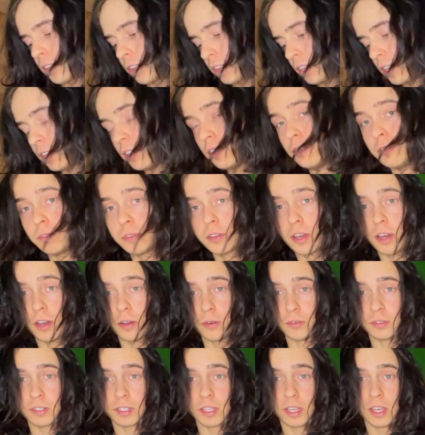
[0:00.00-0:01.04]
the new
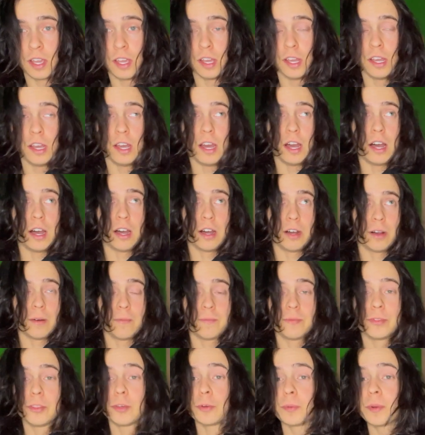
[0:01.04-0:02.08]
coat.
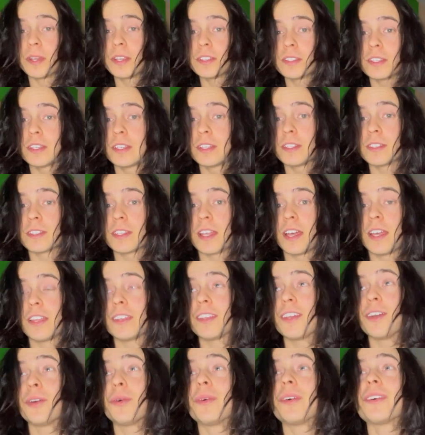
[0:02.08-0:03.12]
The reason is that
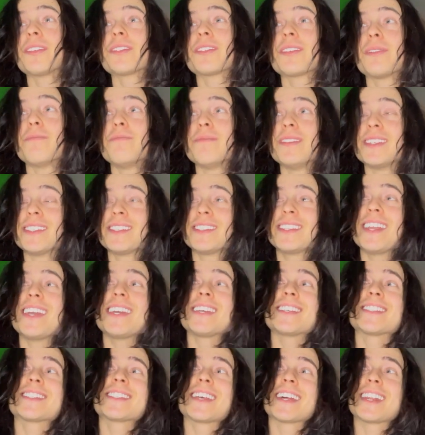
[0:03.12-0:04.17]
there were some
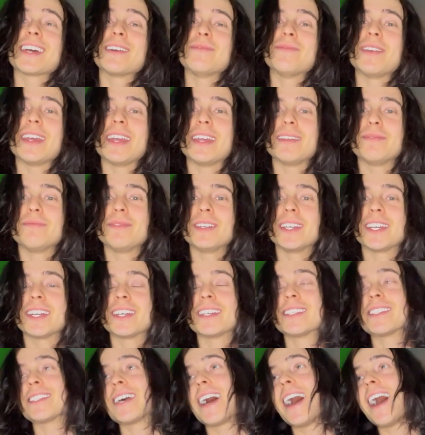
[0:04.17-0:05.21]
mistakes that I made
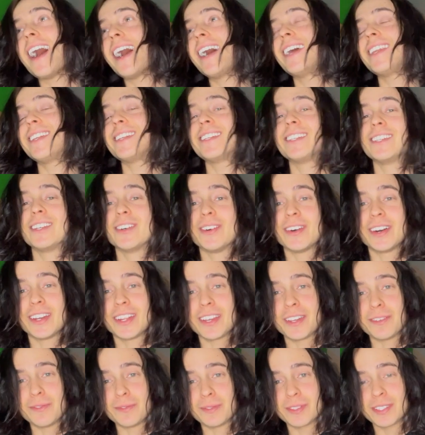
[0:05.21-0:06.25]
because I didn't know how to
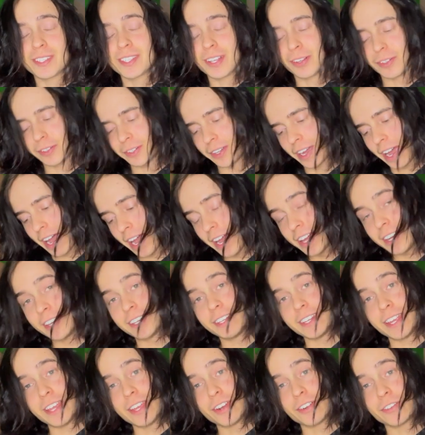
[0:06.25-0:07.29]
use silk. I
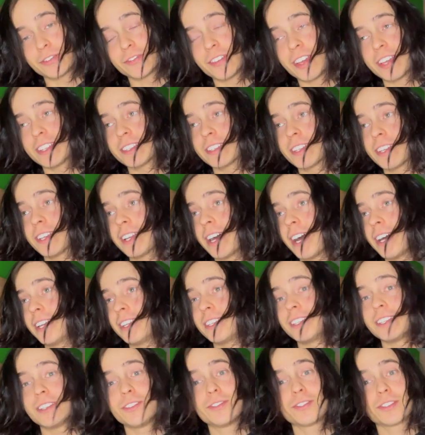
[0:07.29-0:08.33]
didn't interface it. I
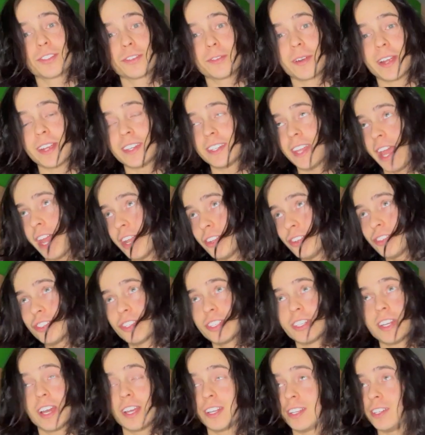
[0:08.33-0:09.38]
didn't use the right
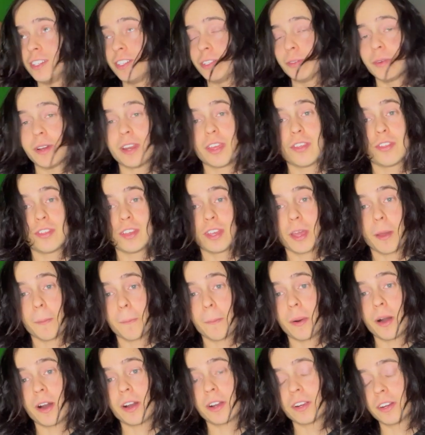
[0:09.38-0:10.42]
tension. I didn't do anything.
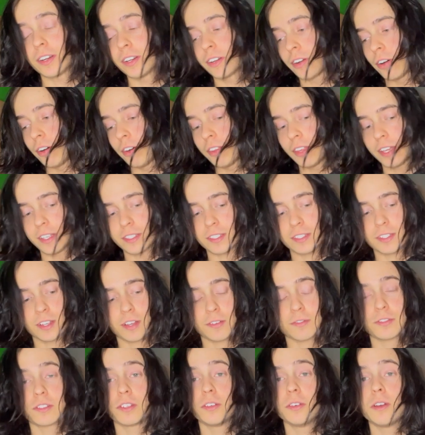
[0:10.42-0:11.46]
It puckered, all that
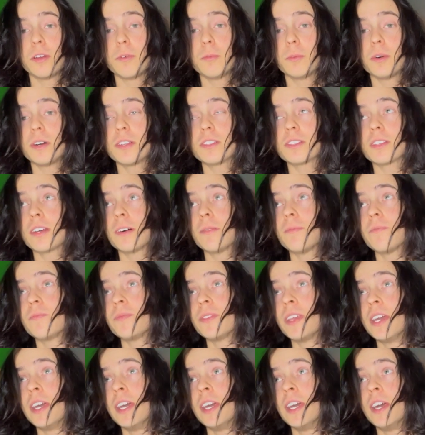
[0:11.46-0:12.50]
stuff. So it was,
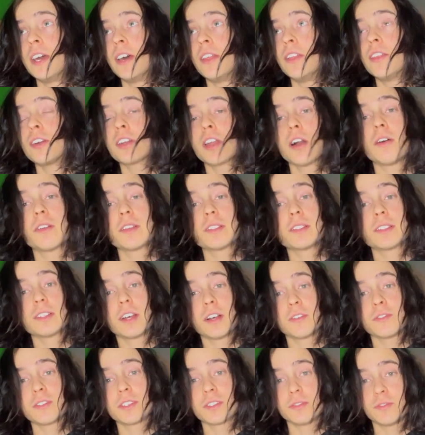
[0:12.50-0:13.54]
the coat
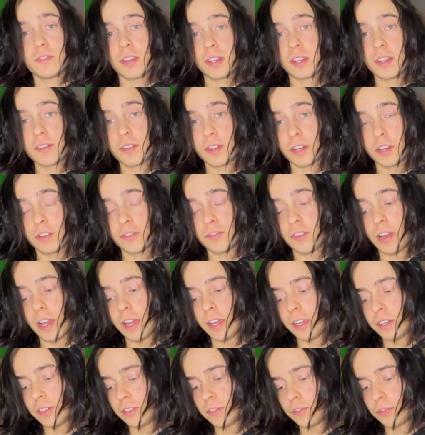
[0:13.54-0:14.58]
itself is very, very
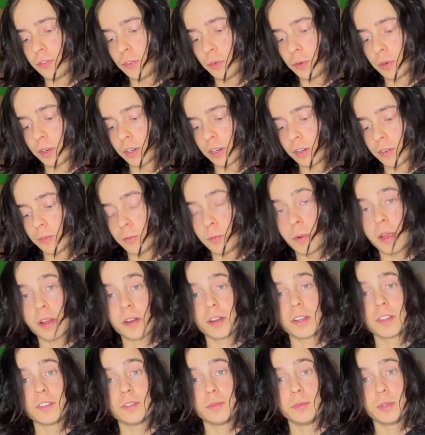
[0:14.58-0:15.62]
fine for
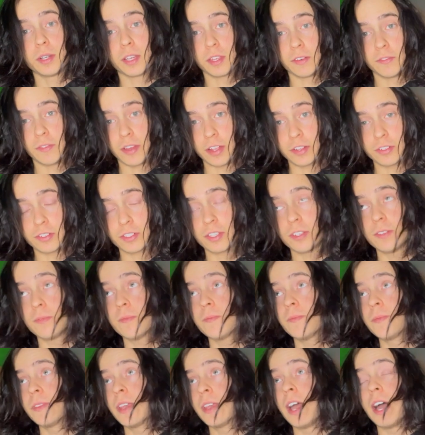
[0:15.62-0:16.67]
wearing to a
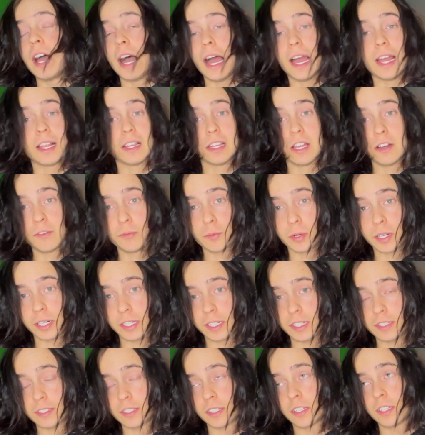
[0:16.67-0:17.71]
convention. I love
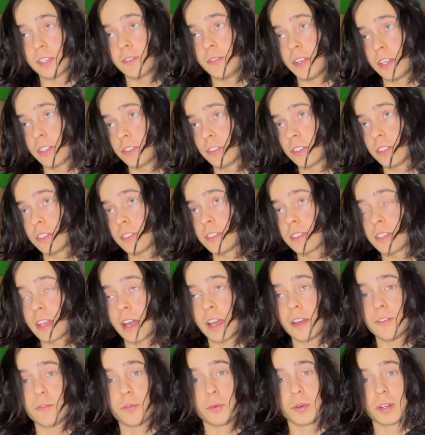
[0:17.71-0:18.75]
wearing it to conventions.
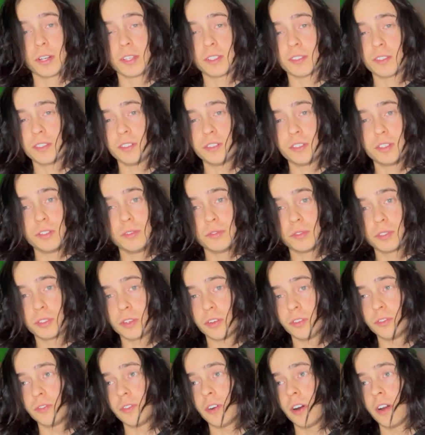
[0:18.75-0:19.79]
I've worn it to 2
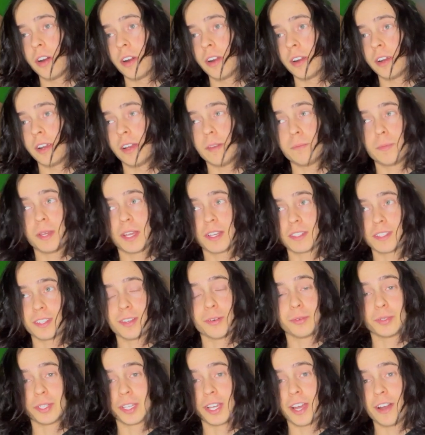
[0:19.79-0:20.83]
so far because it
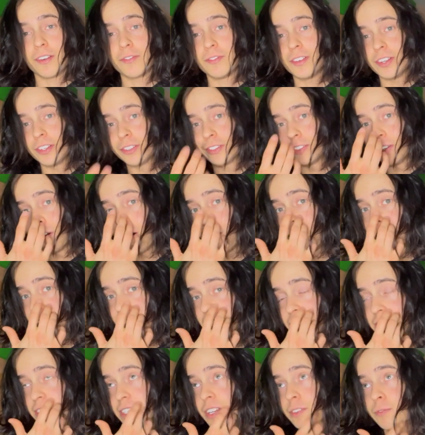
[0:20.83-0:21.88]
only got finished in
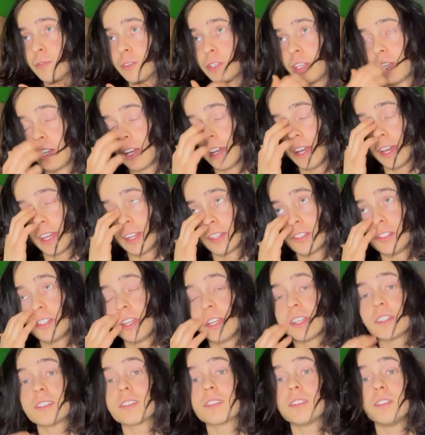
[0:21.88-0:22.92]
August and I've really not had a
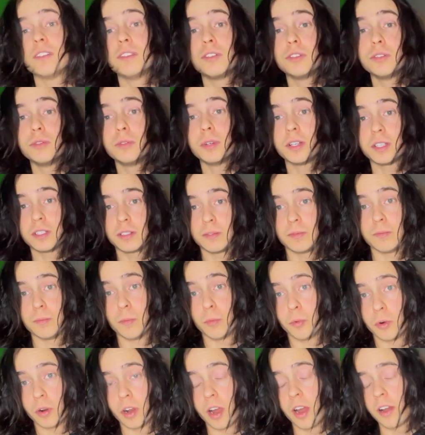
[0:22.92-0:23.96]
chance to do it
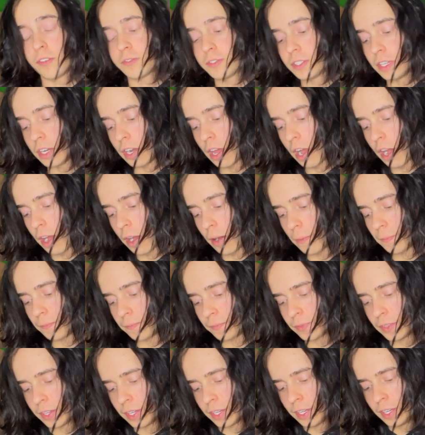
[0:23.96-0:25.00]
more often.
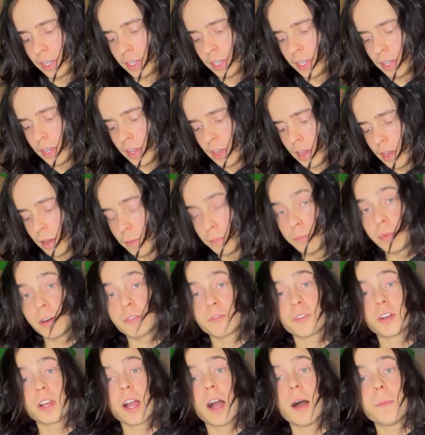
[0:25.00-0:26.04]

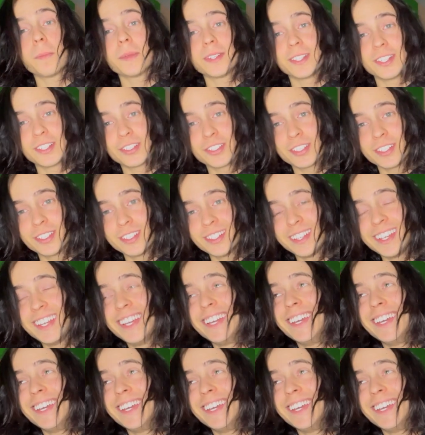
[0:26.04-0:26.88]
But for competition,